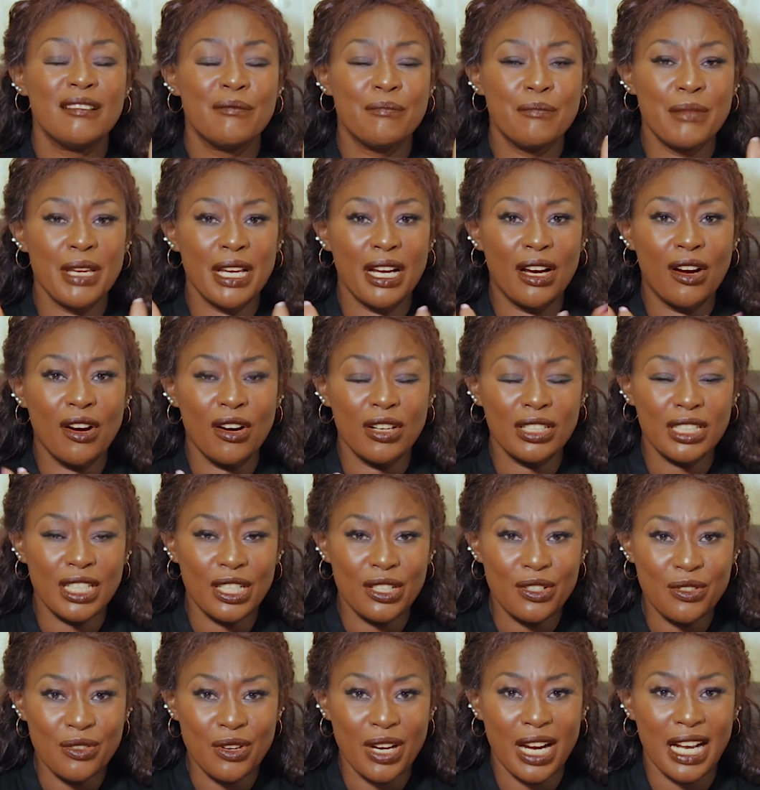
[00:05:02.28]
may God
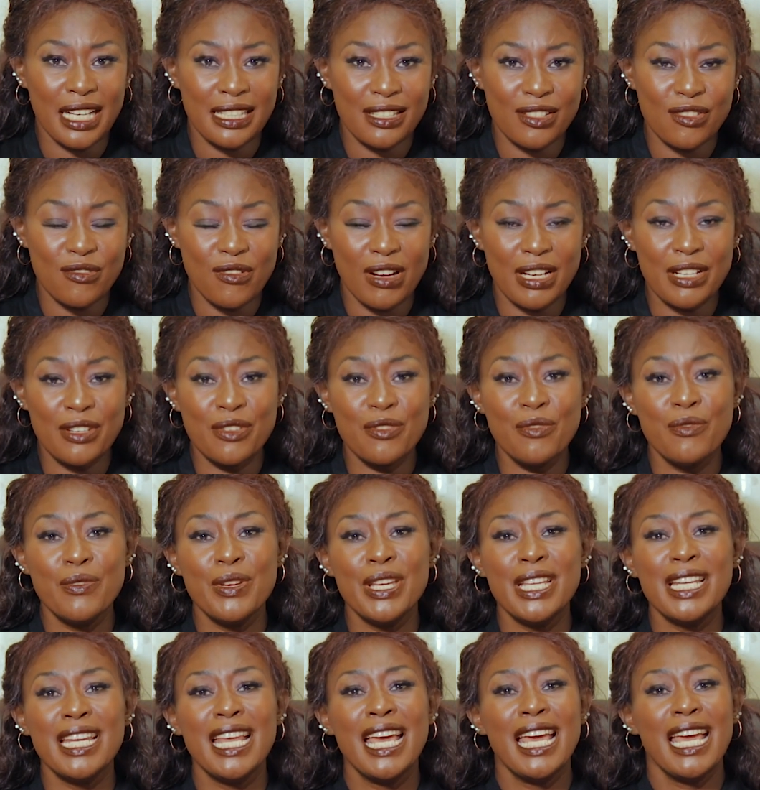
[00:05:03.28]
look at your
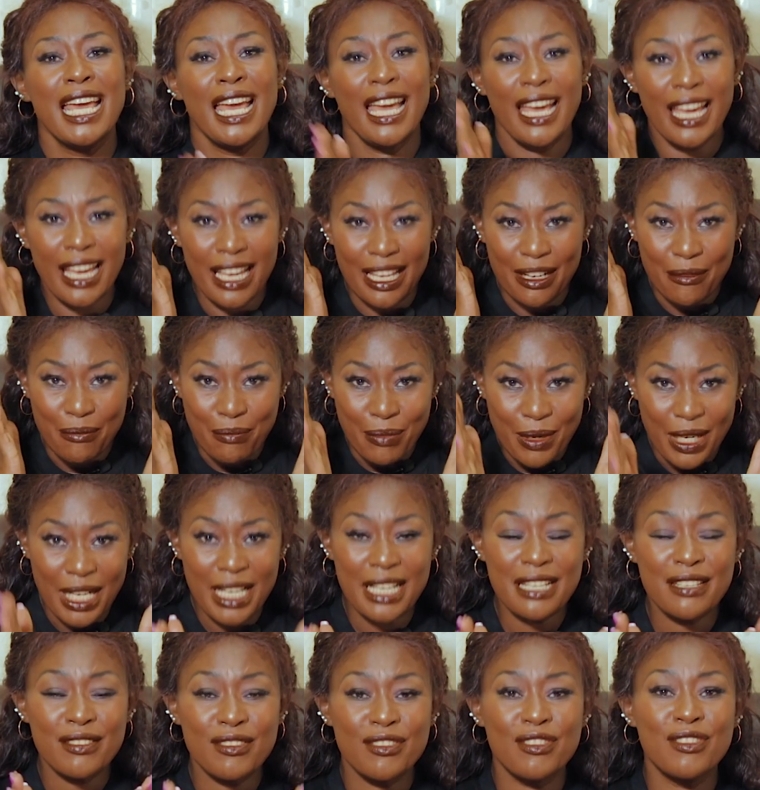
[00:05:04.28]
doing and
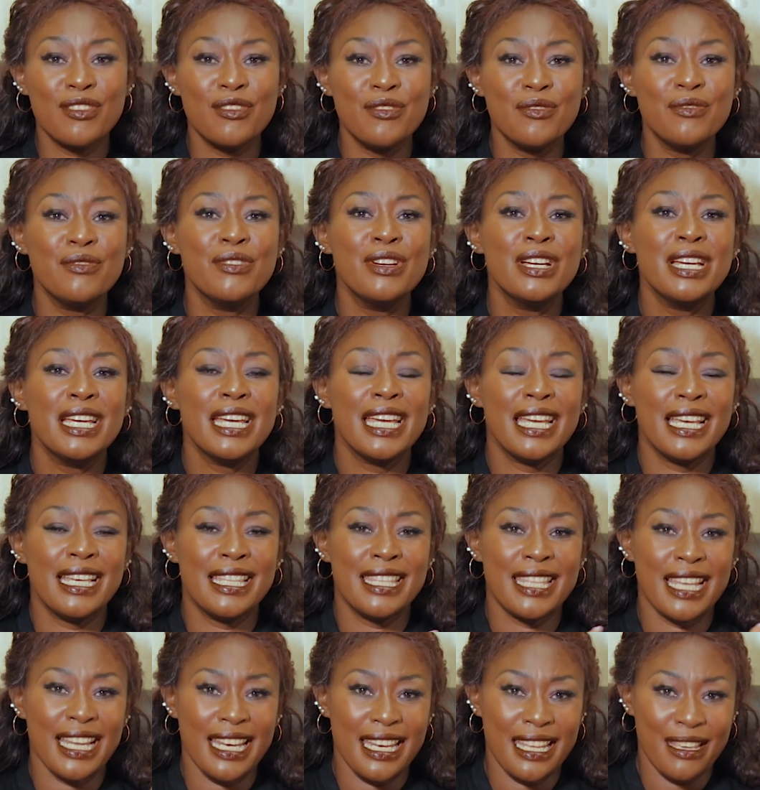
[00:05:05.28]
bless you
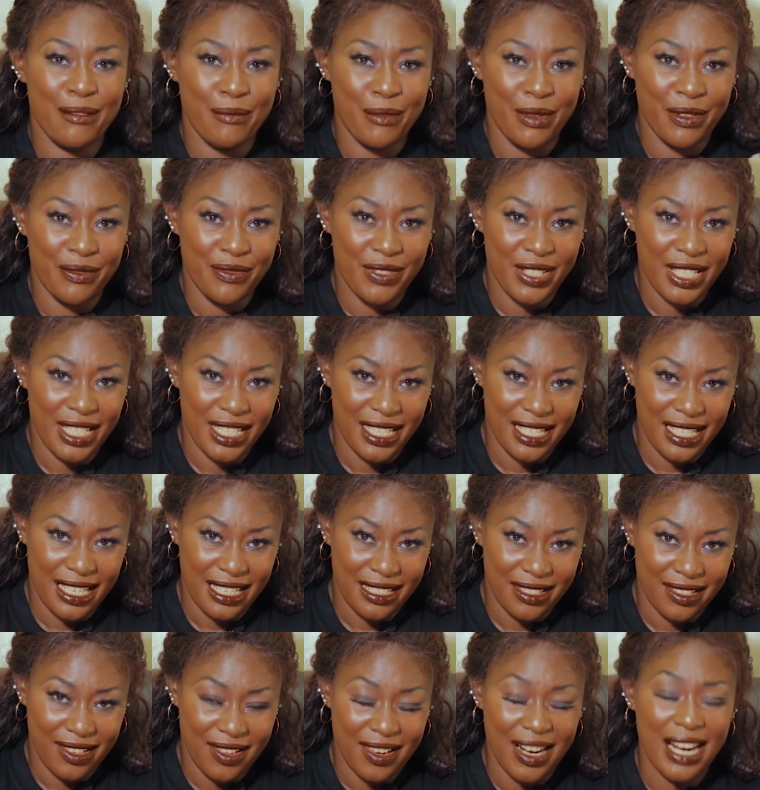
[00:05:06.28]
in the name of
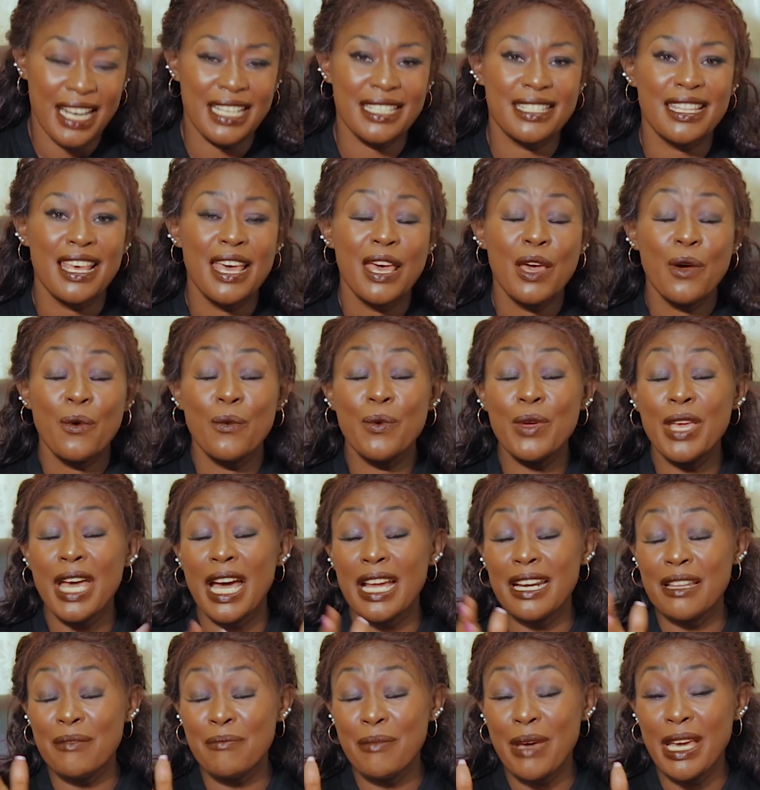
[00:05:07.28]
Jesus Christ. We
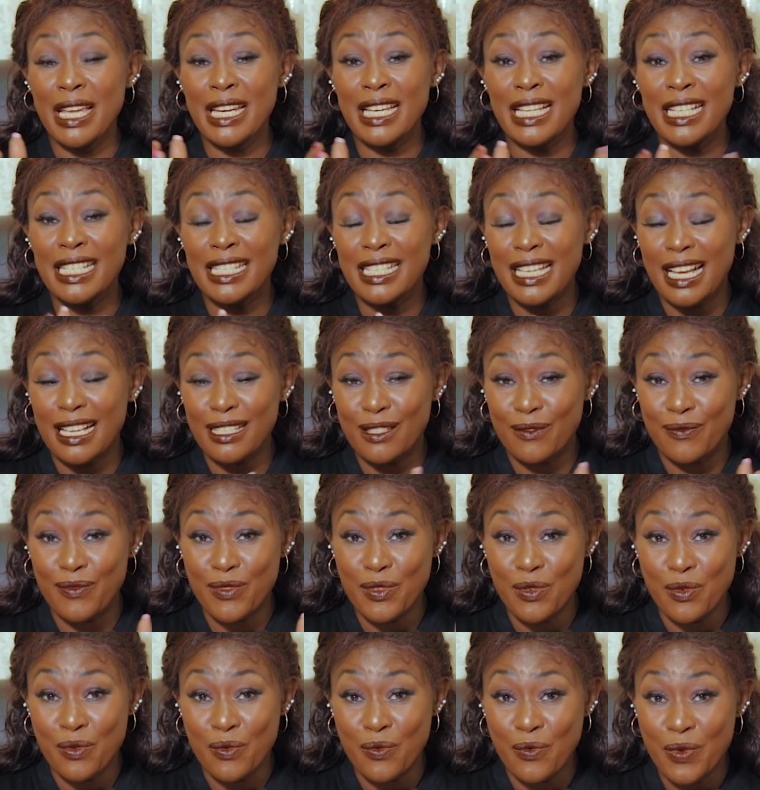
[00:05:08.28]
are remaining just
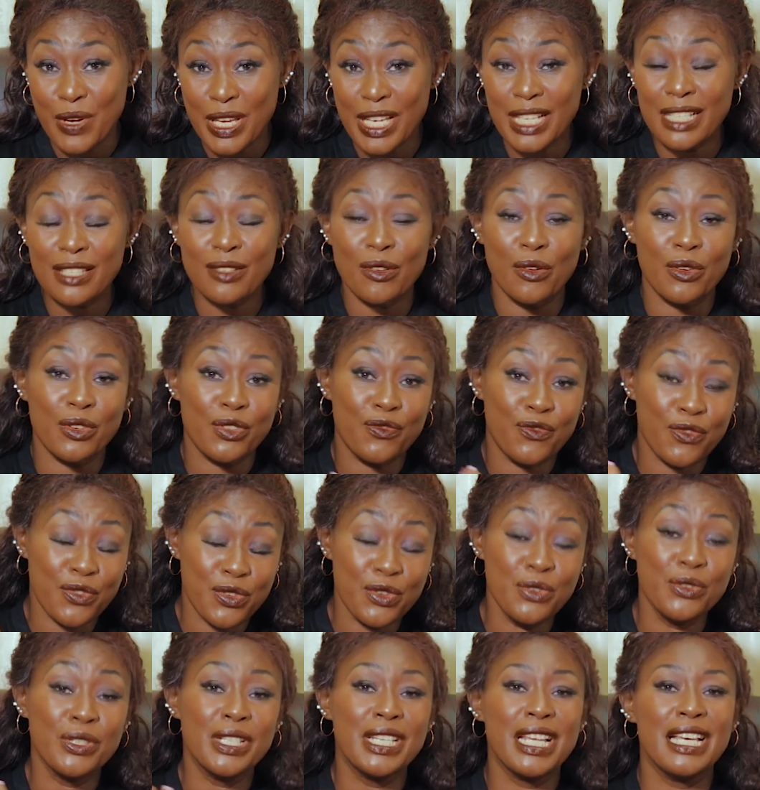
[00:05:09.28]
few weeks or
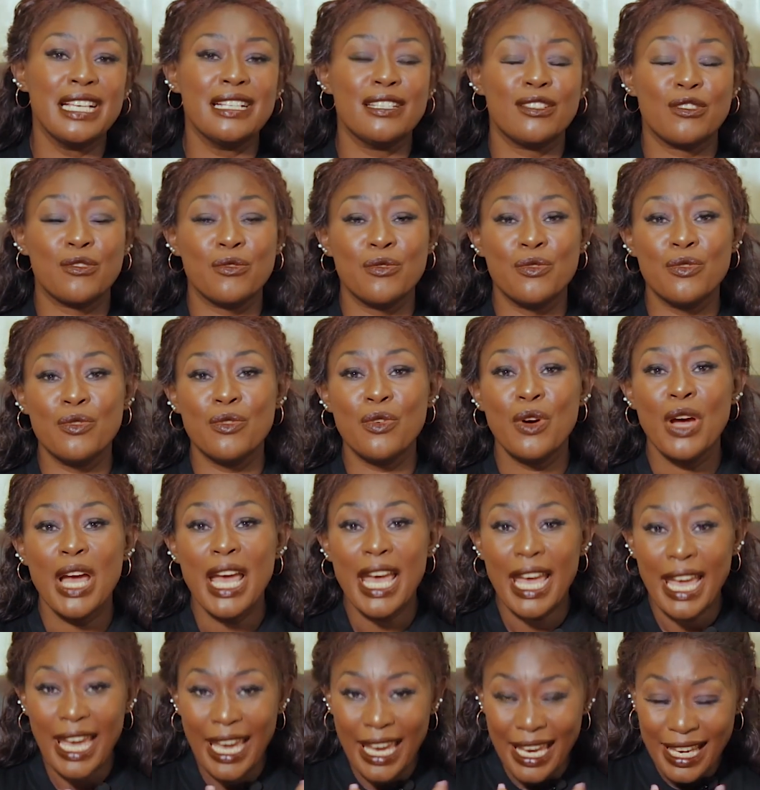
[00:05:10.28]
few days to
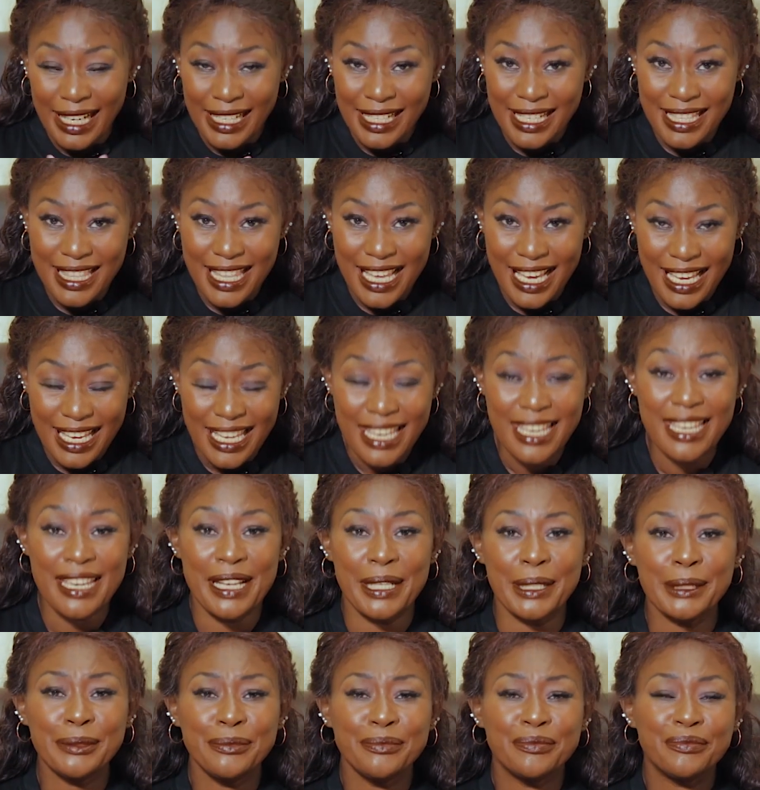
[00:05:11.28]
end the
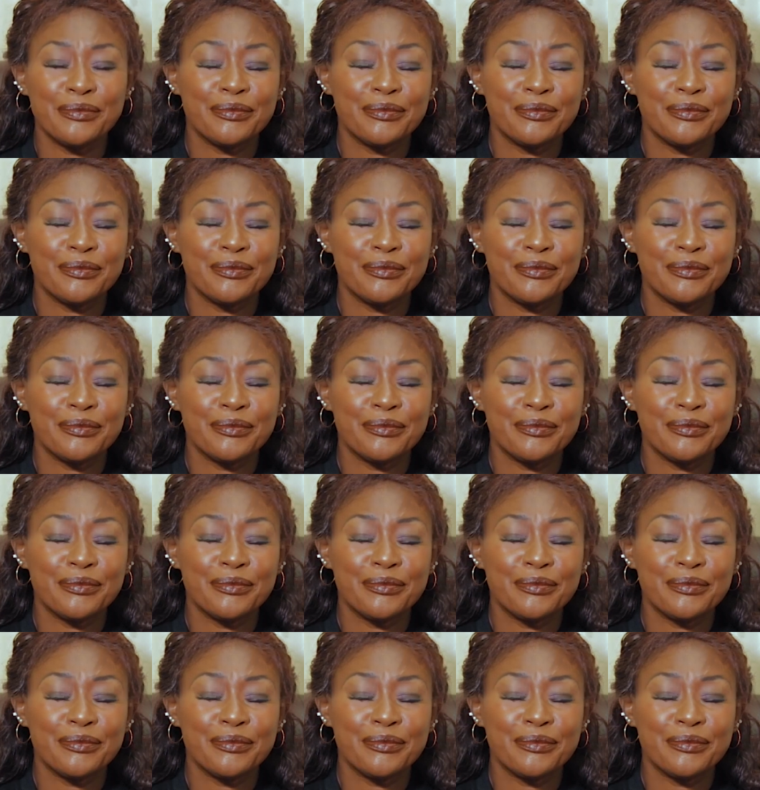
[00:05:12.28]
year,